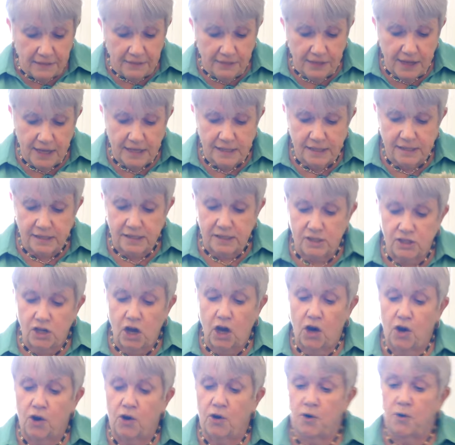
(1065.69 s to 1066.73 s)
This
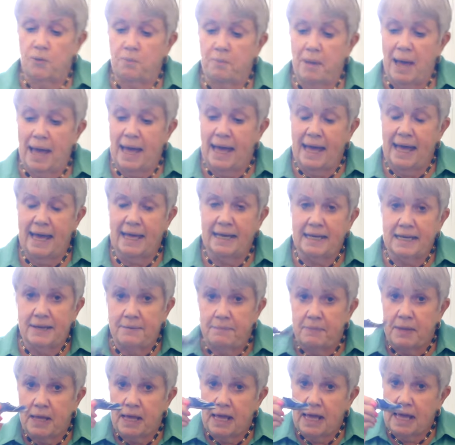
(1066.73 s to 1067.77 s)
old man,
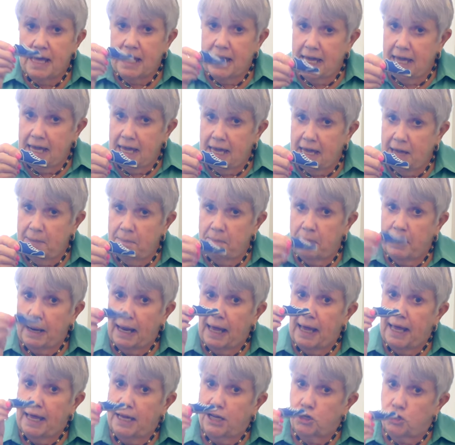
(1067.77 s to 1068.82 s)
he
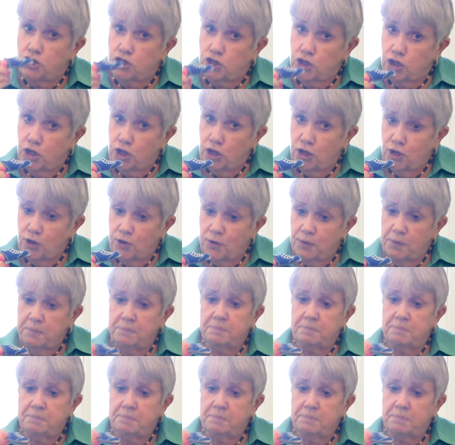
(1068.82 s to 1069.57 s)
played two.